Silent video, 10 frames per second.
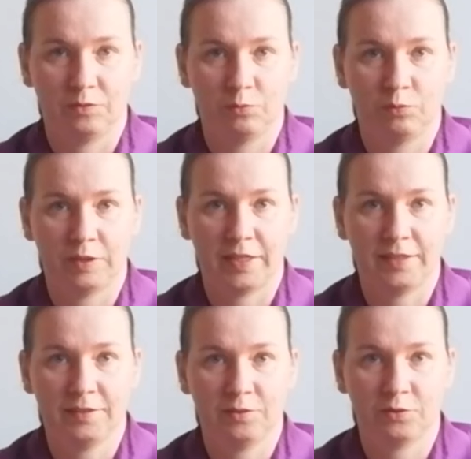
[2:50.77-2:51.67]
To
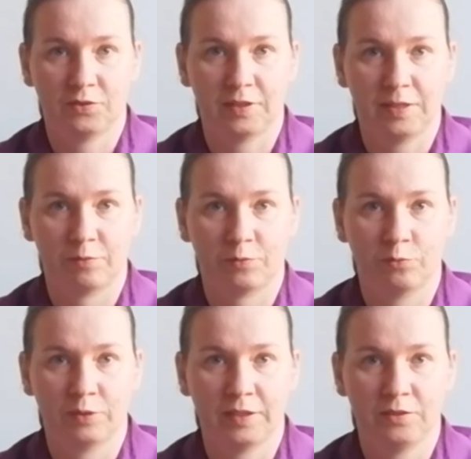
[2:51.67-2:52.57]
create yourself, to
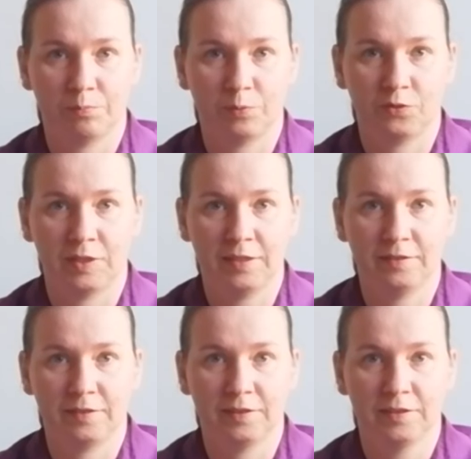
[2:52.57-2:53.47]
create your
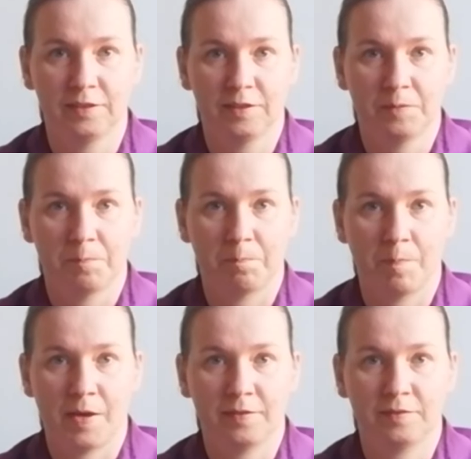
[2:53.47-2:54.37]
personality,
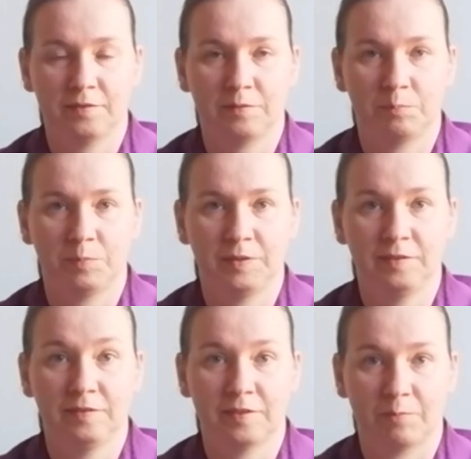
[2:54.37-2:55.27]
must
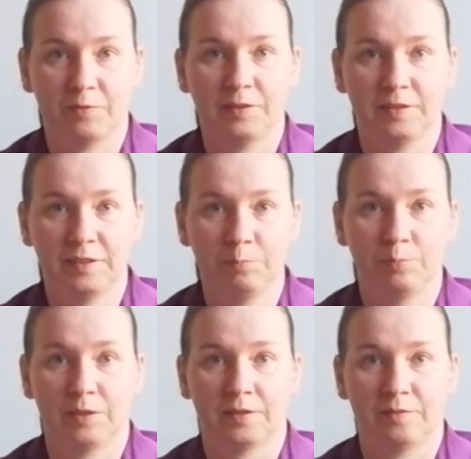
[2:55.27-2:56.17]
be something
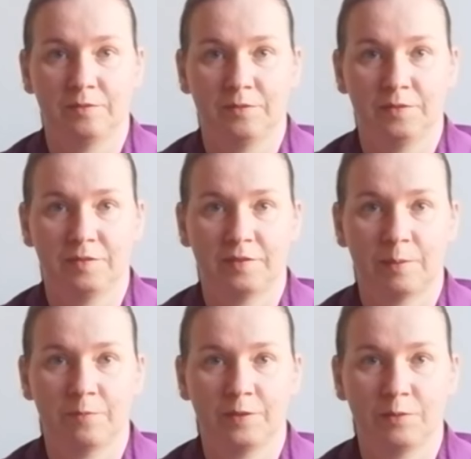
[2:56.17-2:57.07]
deeper,
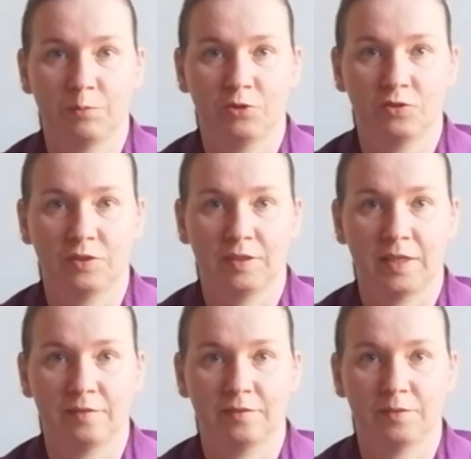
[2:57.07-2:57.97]
something which
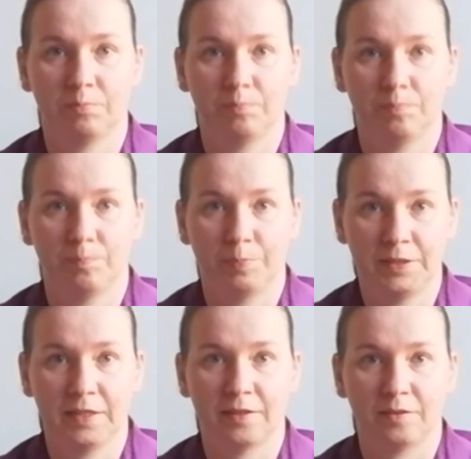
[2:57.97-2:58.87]
has a
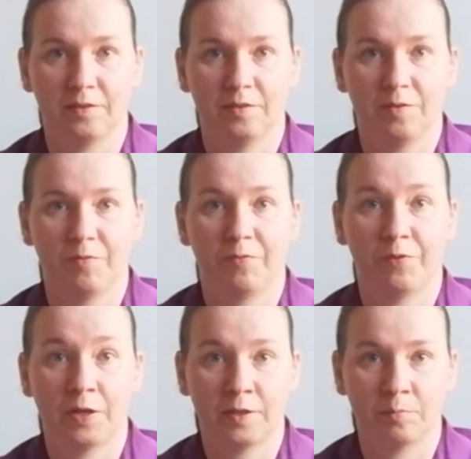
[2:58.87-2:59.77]
bigger
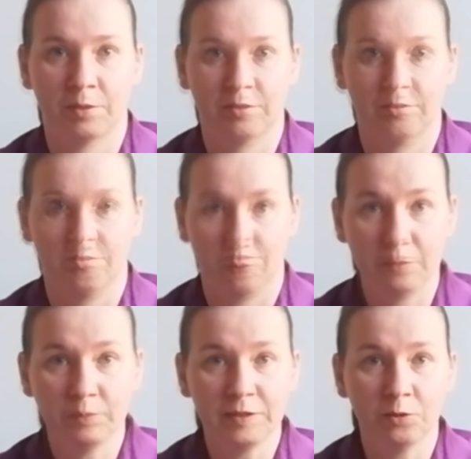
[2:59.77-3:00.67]
fundament.
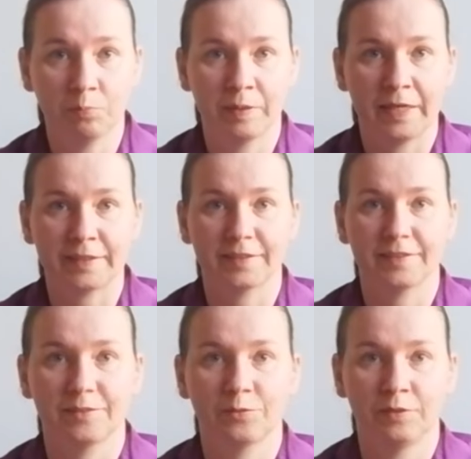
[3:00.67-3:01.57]
When we go back
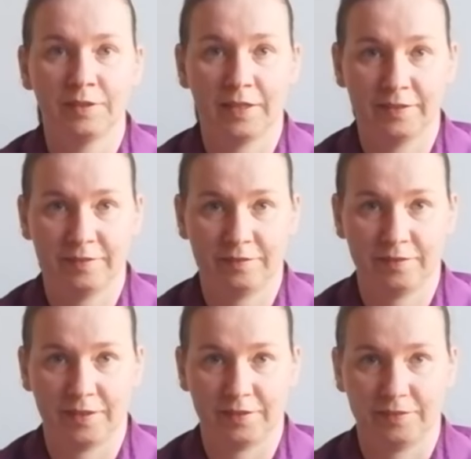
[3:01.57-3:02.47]
to the other
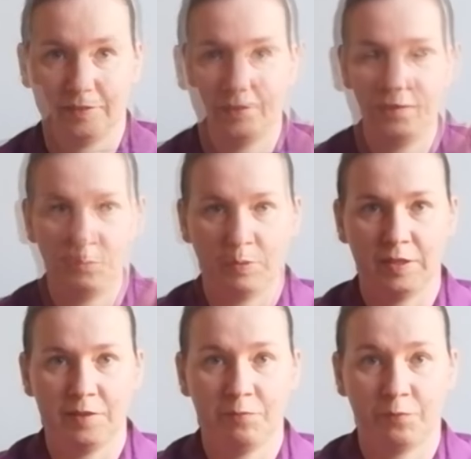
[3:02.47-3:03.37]
side,
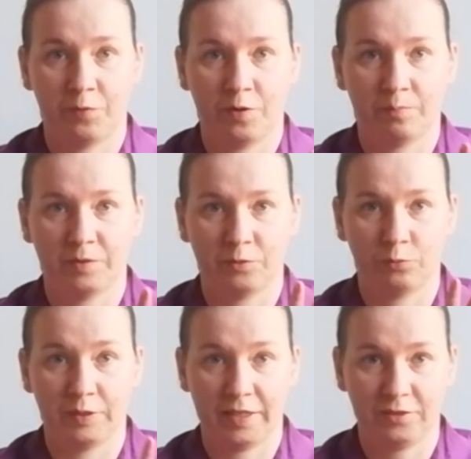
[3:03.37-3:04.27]
away from the
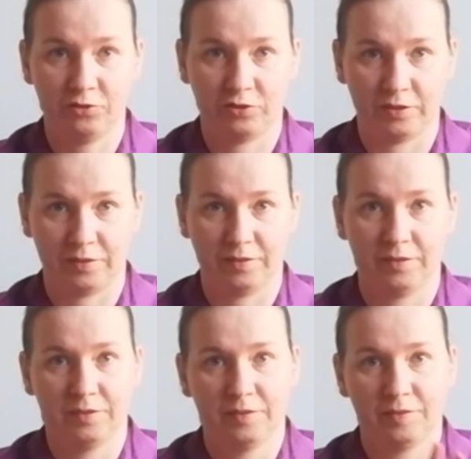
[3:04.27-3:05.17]
creation
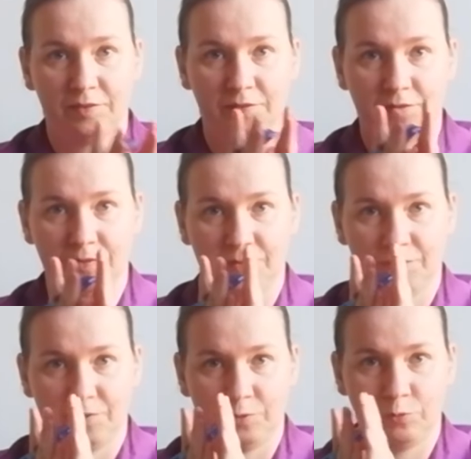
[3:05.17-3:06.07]

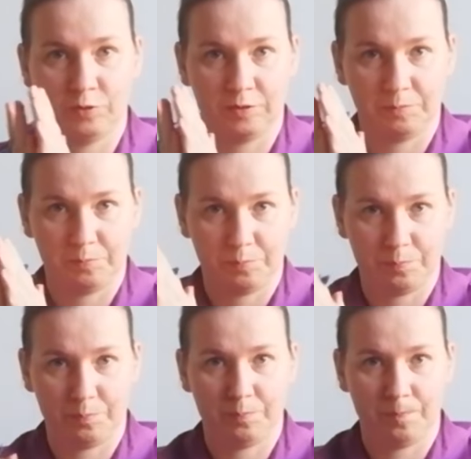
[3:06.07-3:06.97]
to the
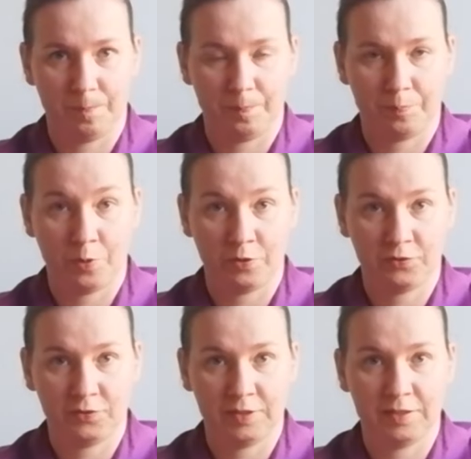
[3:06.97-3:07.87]

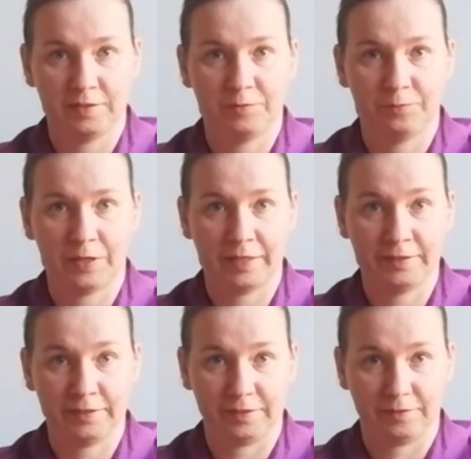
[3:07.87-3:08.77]
personality
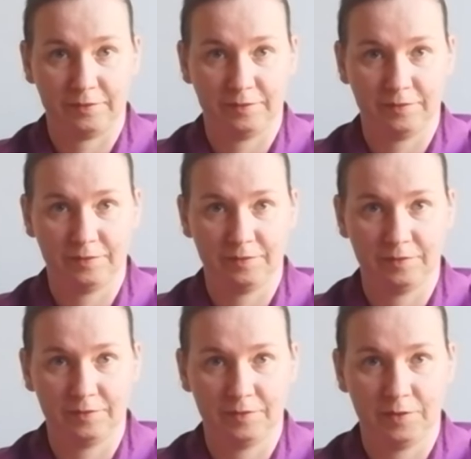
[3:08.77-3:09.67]
finding,
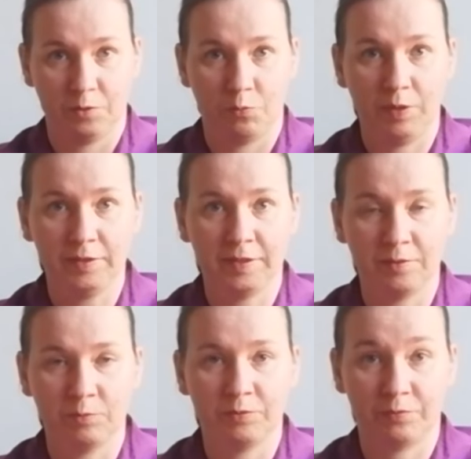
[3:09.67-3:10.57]
what
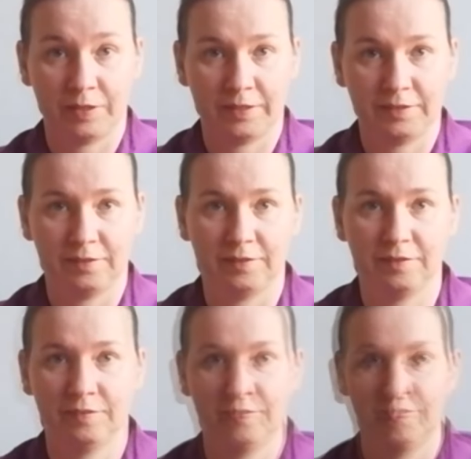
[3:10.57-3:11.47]
can we find in
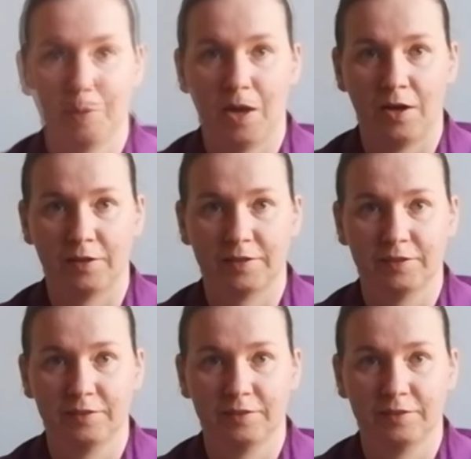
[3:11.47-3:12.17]
this part?